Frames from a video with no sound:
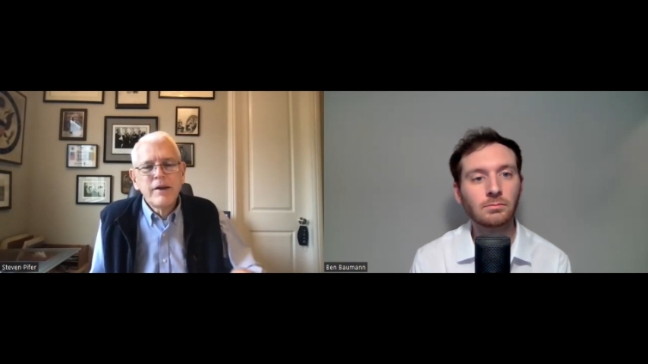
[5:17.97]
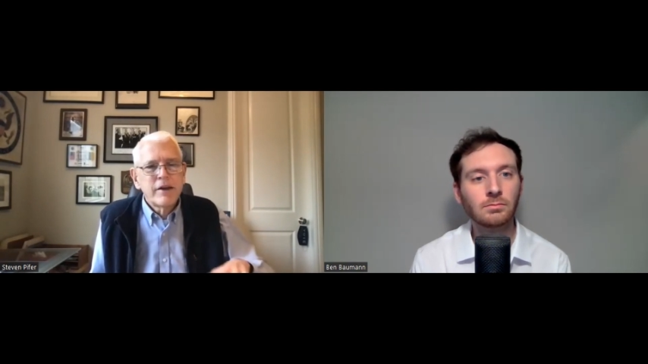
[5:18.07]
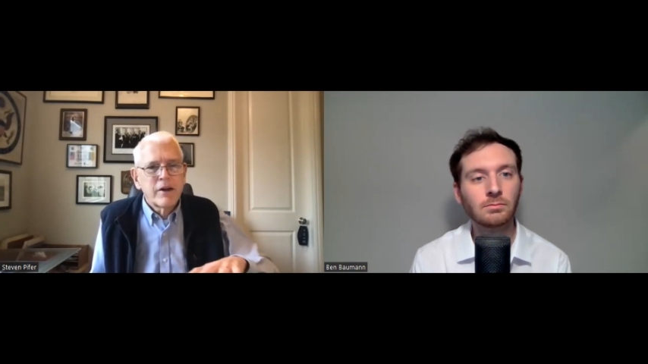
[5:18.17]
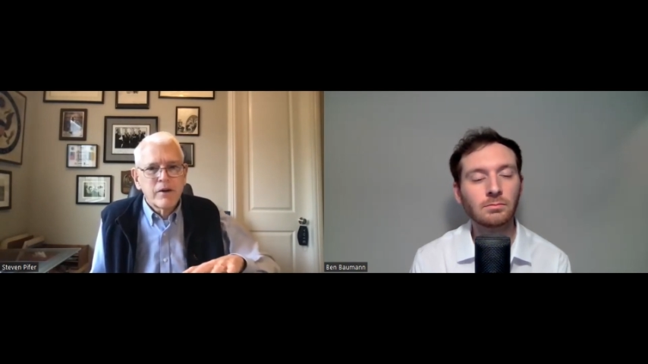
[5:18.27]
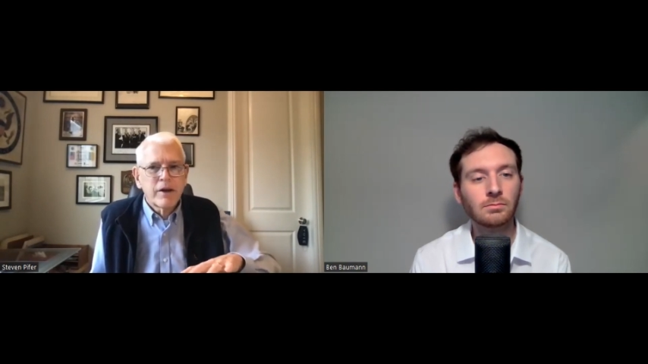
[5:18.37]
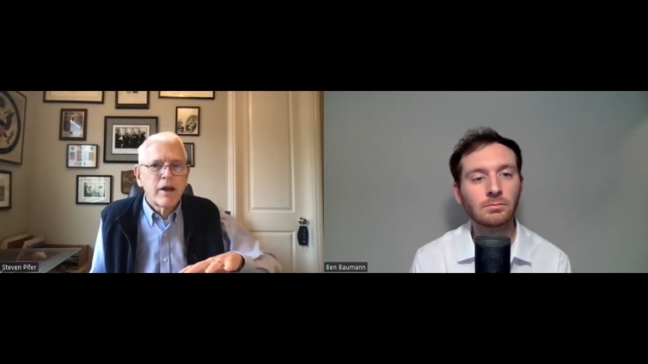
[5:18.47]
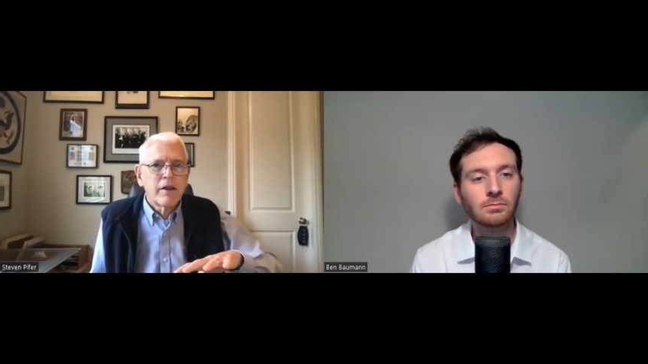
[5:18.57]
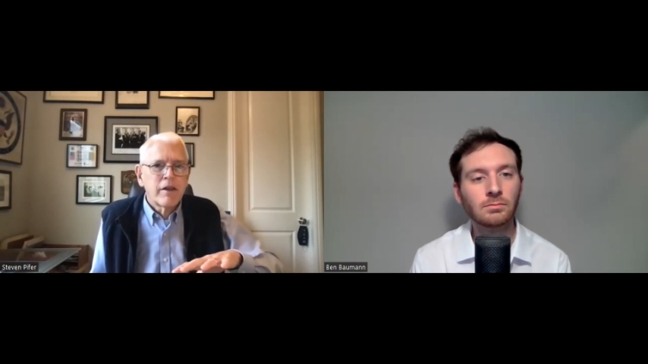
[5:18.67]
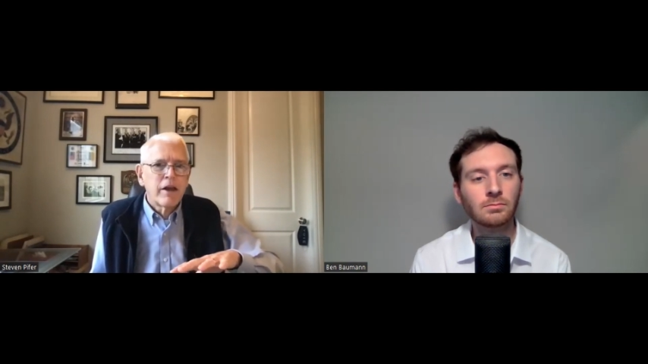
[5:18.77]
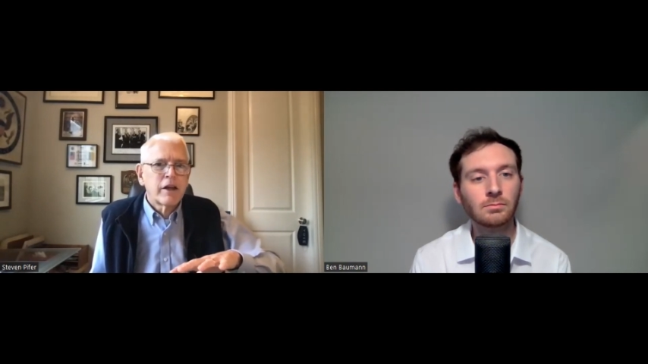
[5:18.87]
Speaker 1: you know, get,
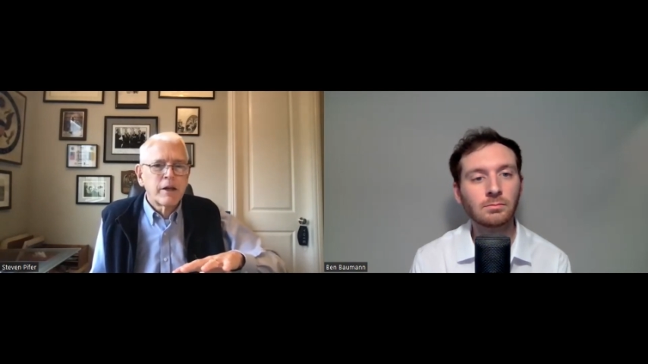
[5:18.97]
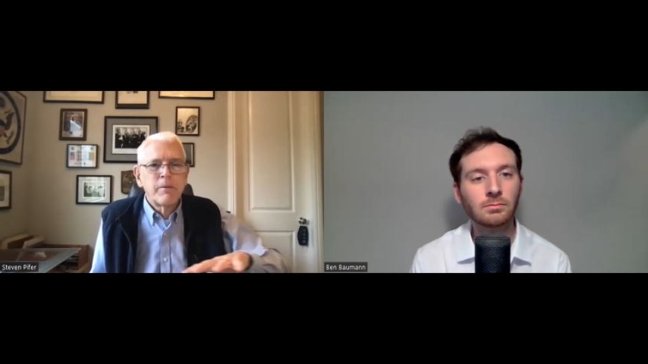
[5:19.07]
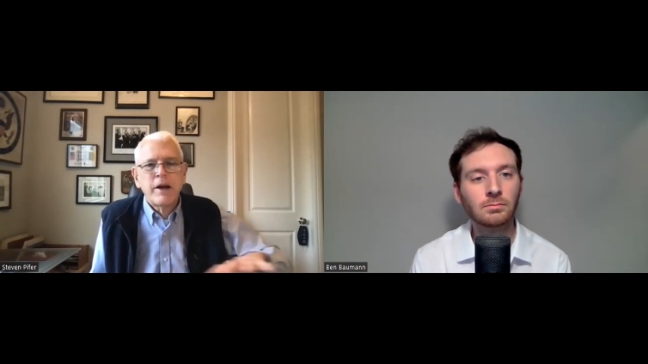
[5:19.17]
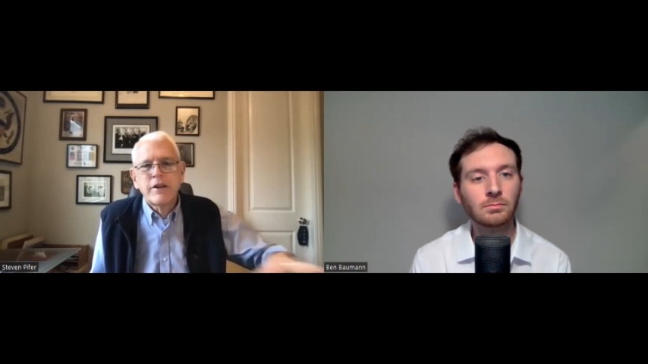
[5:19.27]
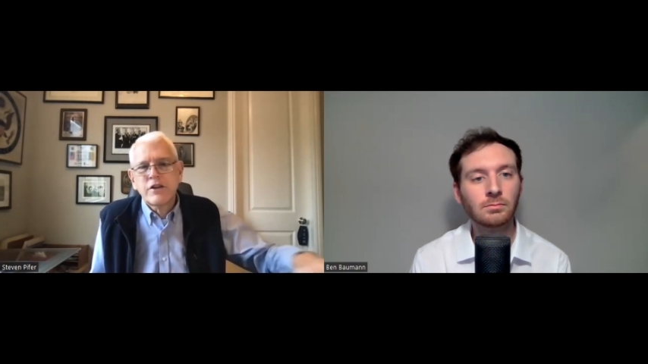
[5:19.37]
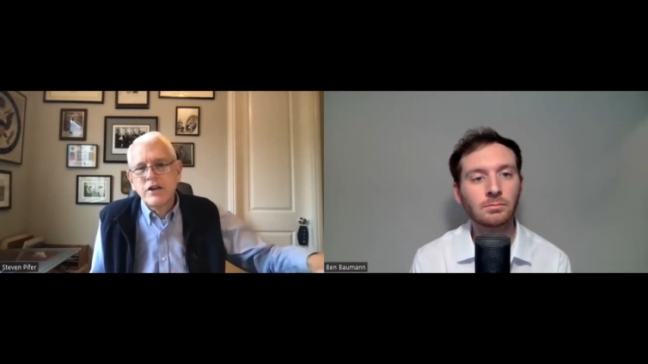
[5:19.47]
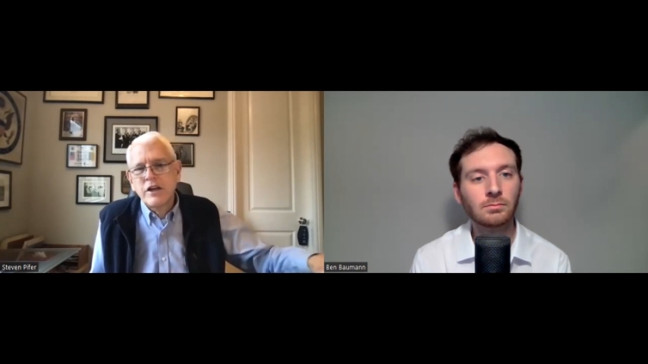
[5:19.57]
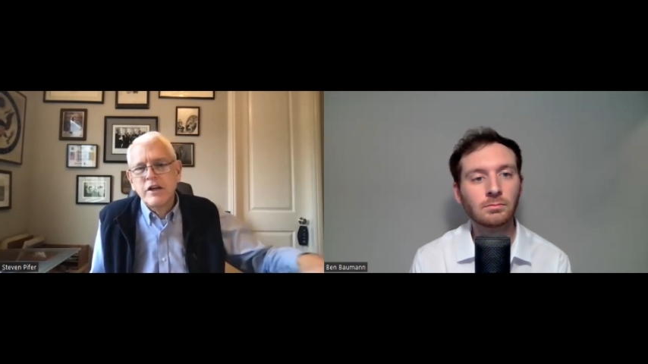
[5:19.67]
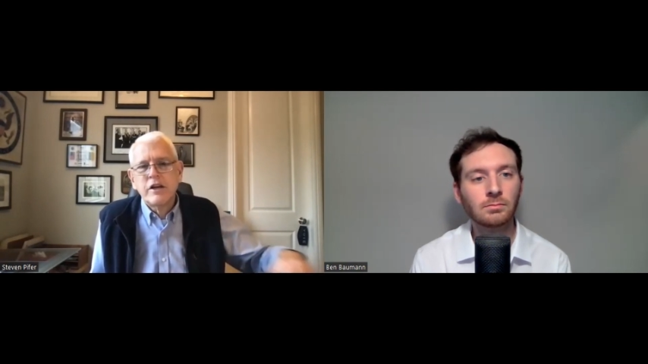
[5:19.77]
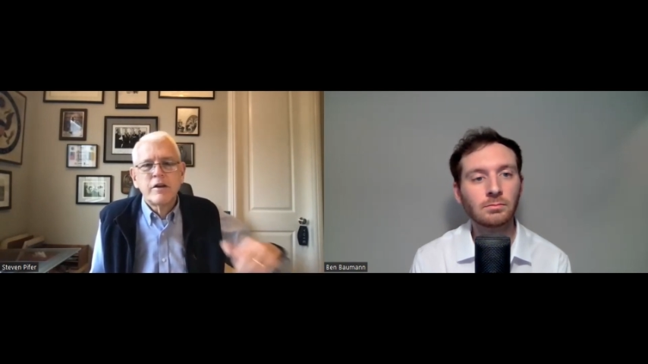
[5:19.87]
eliminate
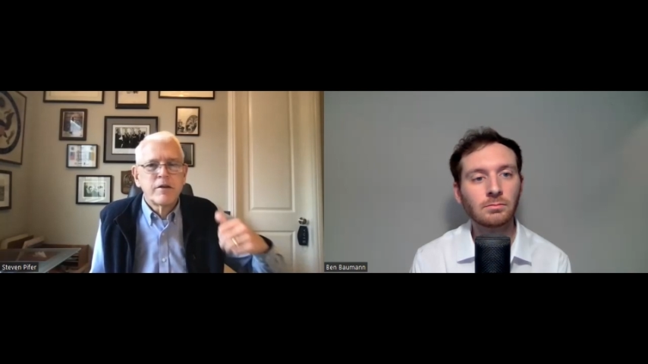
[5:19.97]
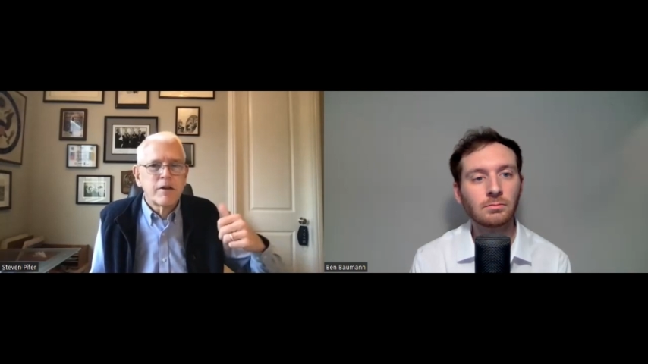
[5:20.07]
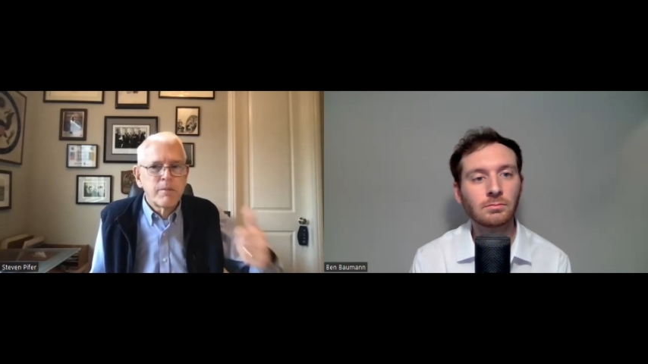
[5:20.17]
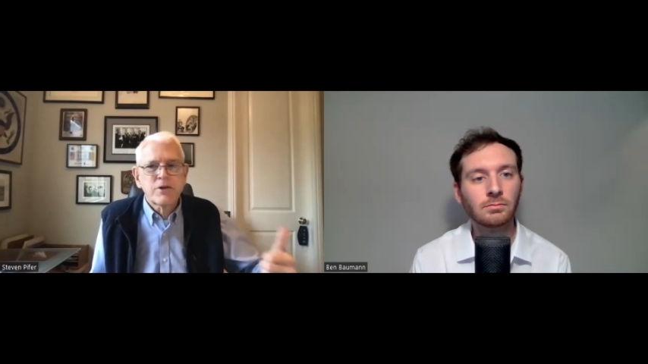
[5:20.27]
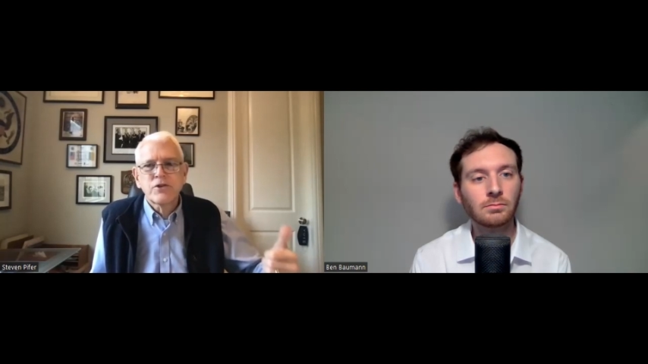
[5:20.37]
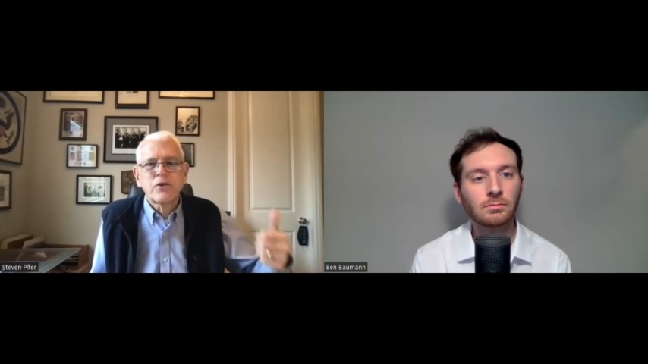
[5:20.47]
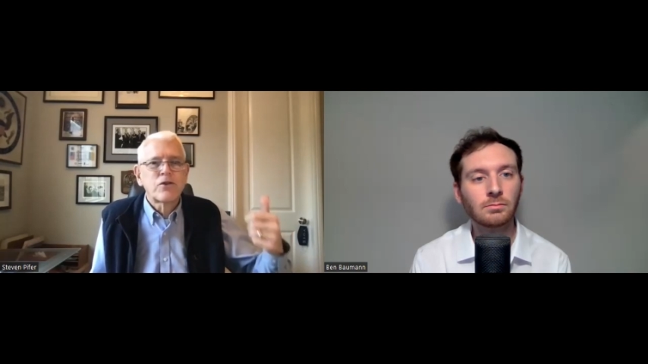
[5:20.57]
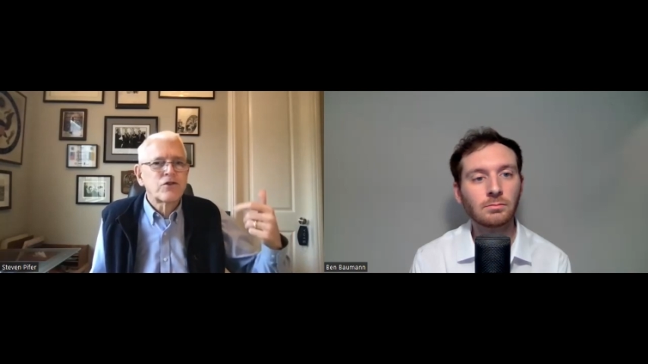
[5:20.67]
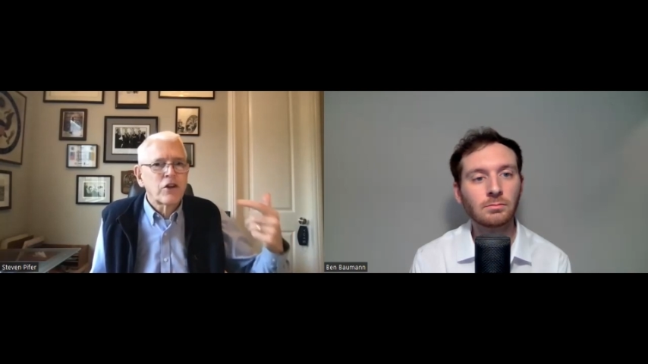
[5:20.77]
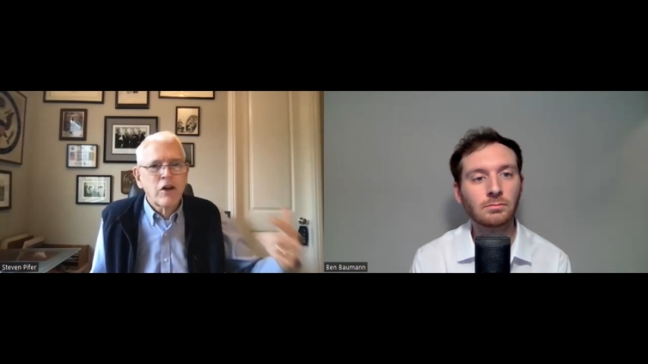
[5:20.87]
the the missiles, the